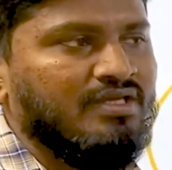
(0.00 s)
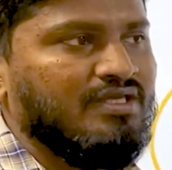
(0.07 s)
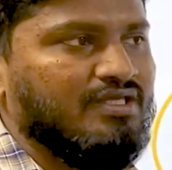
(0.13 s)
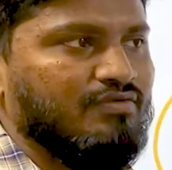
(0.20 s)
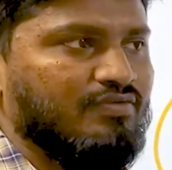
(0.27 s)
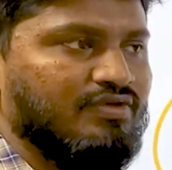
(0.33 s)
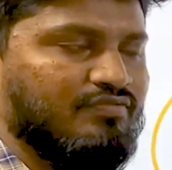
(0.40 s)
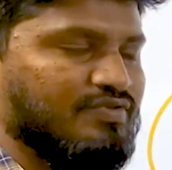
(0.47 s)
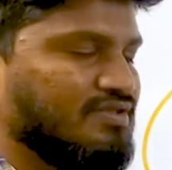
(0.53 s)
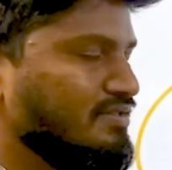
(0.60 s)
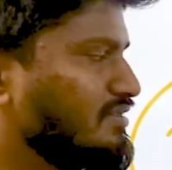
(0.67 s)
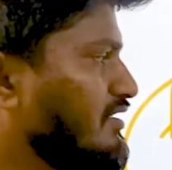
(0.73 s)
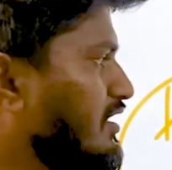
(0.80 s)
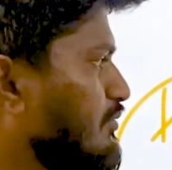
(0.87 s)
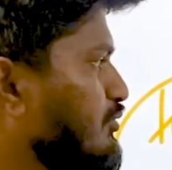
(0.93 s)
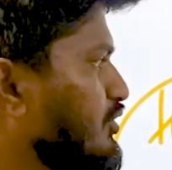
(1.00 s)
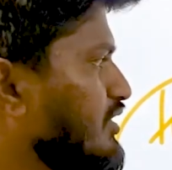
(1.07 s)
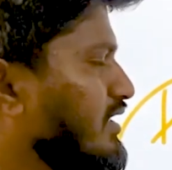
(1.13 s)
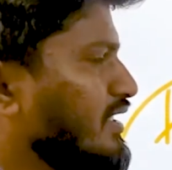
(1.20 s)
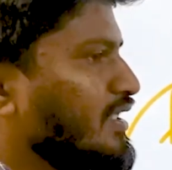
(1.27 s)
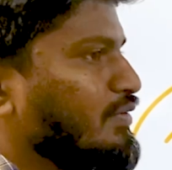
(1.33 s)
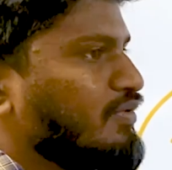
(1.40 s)
Even within the
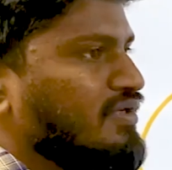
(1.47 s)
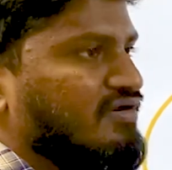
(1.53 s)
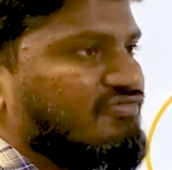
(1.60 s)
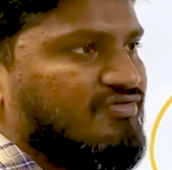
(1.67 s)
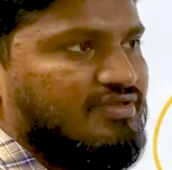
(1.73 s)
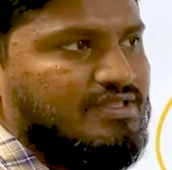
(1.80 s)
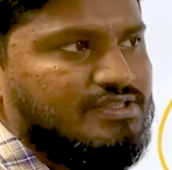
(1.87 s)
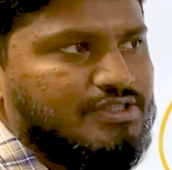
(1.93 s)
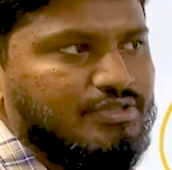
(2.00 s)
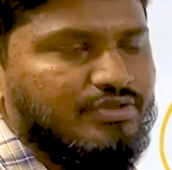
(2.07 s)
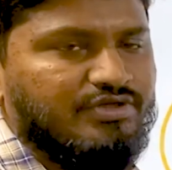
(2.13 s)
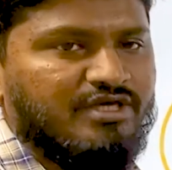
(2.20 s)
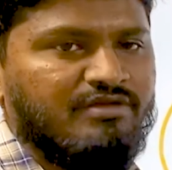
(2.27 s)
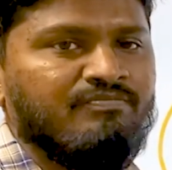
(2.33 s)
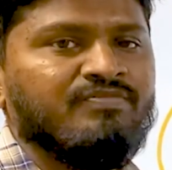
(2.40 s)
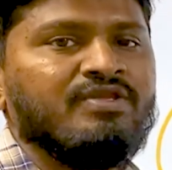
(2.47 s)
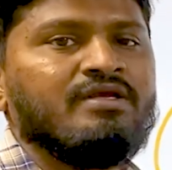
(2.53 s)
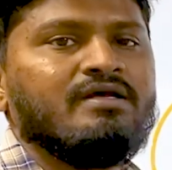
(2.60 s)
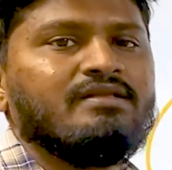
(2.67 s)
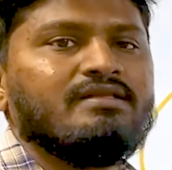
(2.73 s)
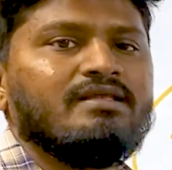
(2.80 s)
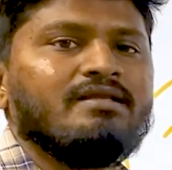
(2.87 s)
community, even after the stereotype,
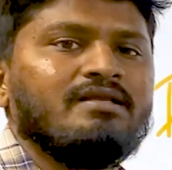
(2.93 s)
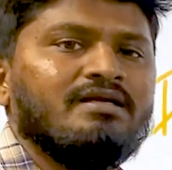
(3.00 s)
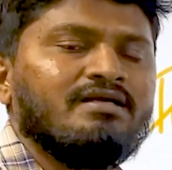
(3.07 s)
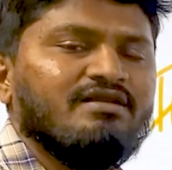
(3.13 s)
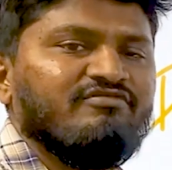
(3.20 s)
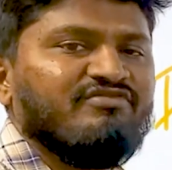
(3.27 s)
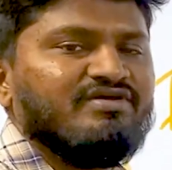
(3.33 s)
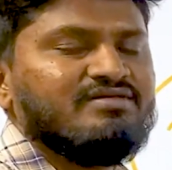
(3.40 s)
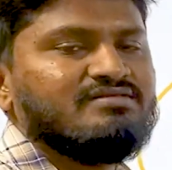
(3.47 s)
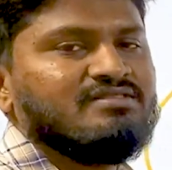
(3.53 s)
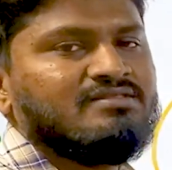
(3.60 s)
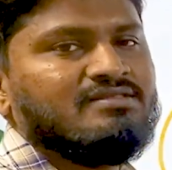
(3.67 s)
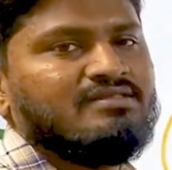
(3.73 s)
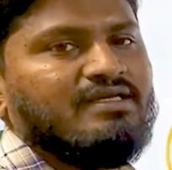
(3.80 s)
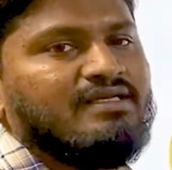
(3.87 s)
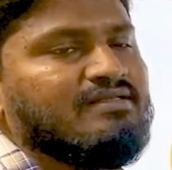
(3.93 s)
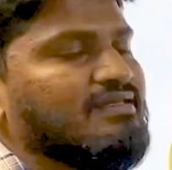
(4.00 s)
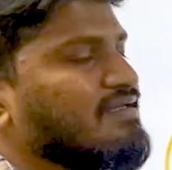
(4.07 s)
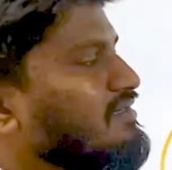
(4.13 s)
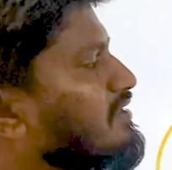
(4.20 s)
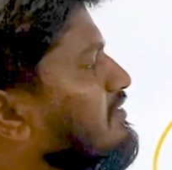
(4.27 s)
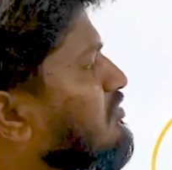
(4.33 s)
there are differences and
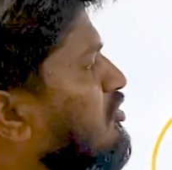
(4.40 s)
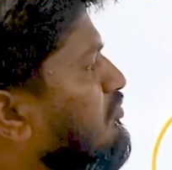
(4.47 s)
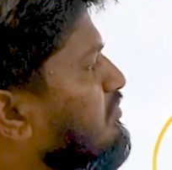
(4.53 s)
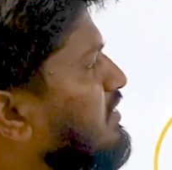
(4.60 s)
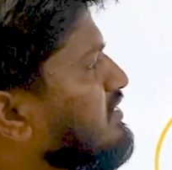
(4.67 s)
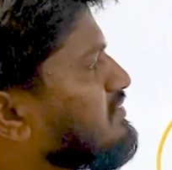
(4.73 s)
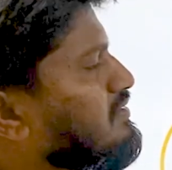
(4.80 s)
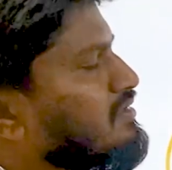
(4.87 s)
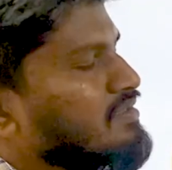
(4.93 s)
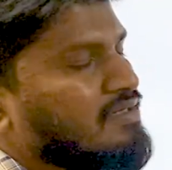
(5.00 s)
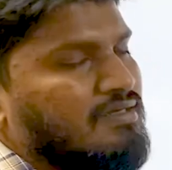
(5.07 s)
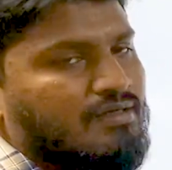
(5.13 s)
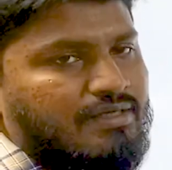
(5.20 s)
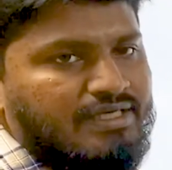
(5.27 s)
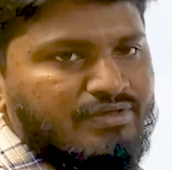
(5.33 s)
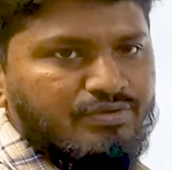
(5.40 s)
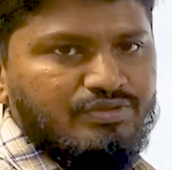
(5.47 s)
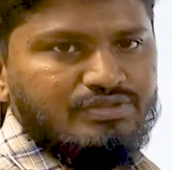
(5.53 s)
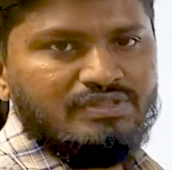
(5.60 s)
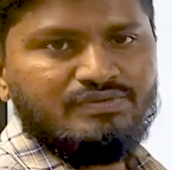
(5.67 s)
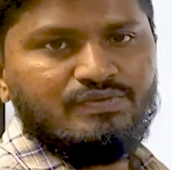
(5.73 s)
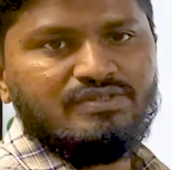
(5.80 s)
there are complex
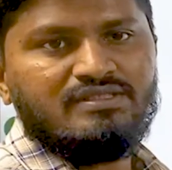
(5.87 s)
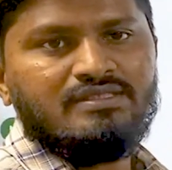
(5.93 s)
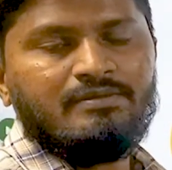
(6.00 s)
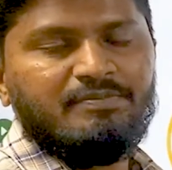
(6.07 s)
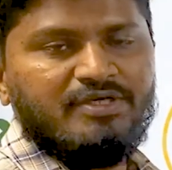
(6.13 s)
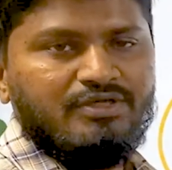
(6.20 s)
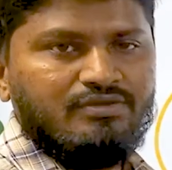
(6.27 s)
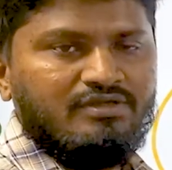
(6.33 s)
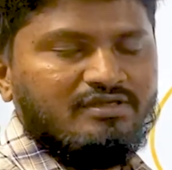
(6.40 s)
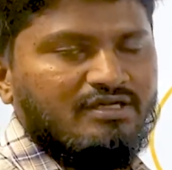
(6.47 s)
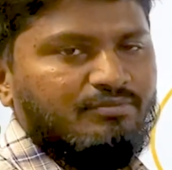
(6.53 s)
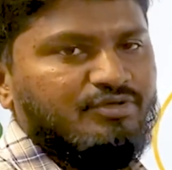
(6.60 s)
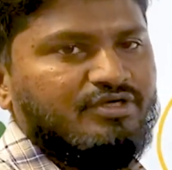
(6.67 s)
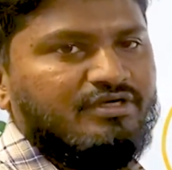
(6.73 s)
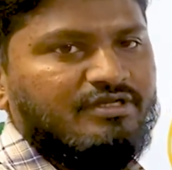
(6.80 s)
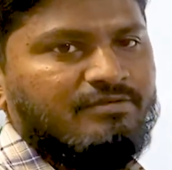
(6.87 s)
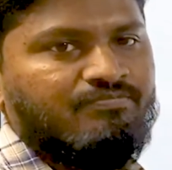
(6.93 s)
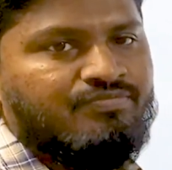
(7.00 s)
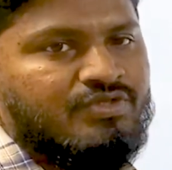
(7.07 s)
individuals within that particular community.